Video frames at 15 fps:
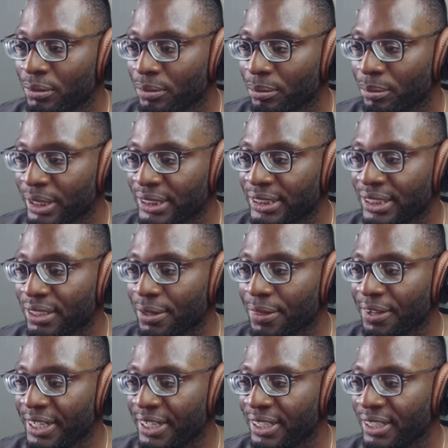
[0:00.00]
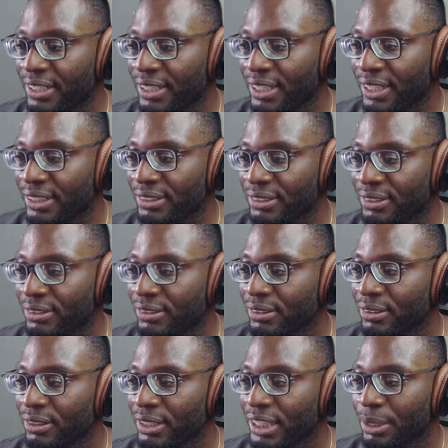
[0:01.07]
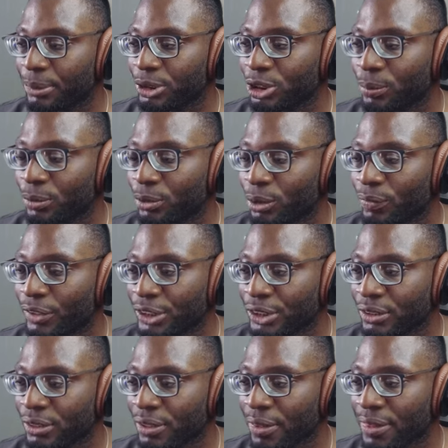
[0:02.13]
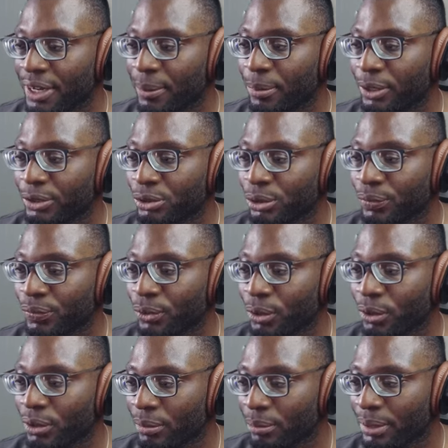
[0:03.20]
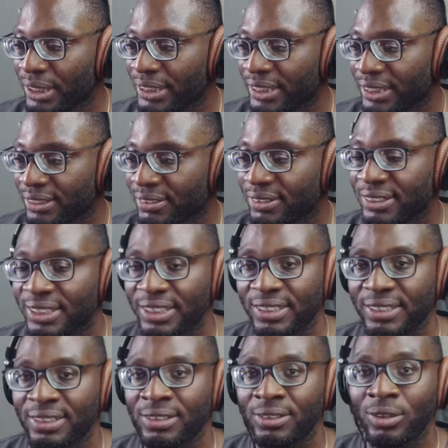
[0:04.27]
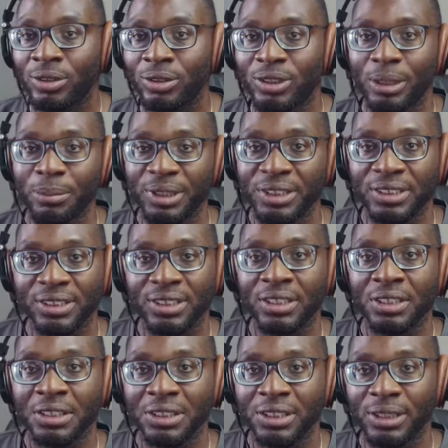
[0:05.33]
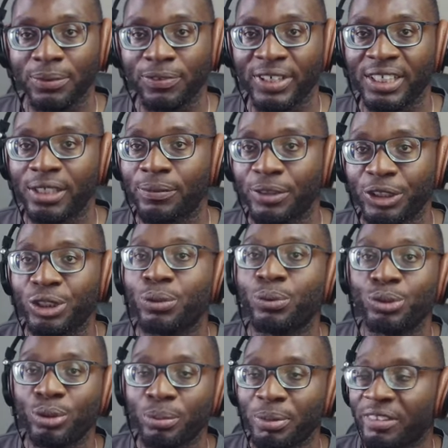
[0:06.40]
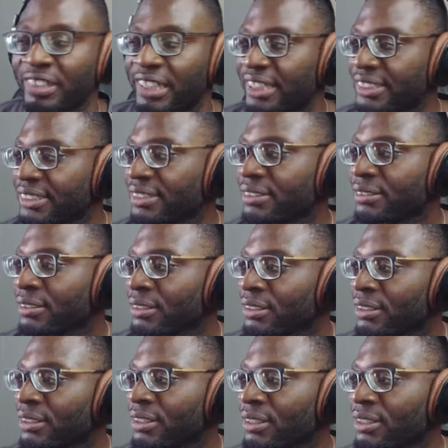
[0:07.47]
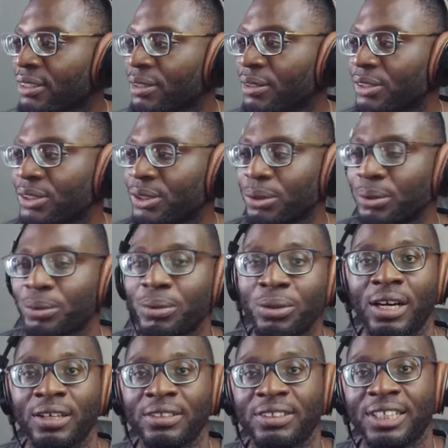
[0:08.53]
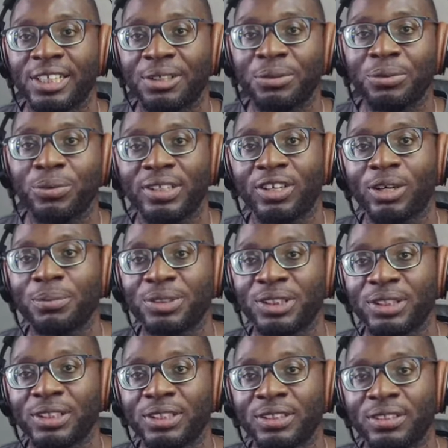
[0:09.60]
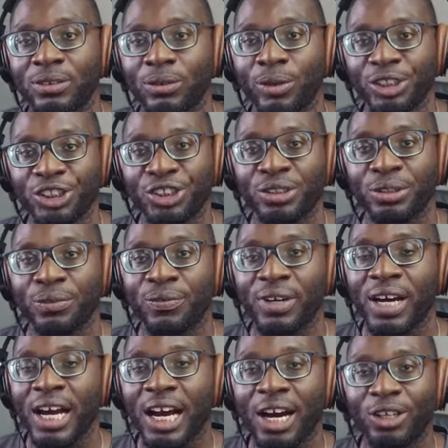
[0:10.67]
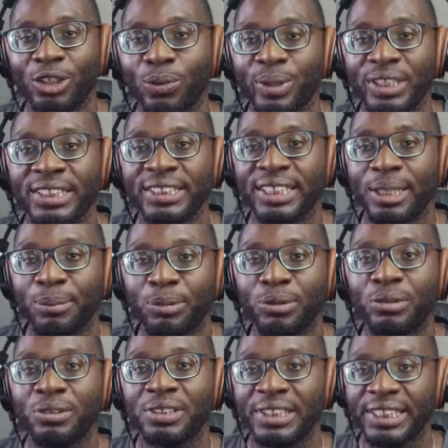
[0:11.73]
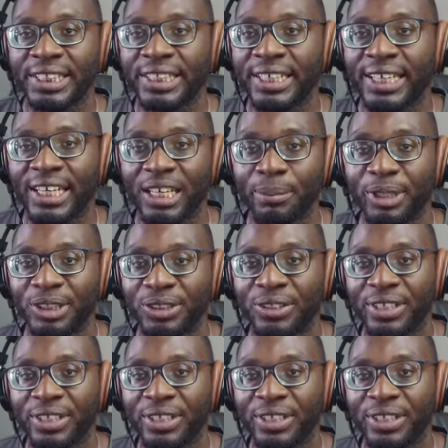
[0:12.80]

beta three and Elementor Pro version three point two four beta six. So that means the final version will soon be released. So now comes the question of, how do we disable the Elementor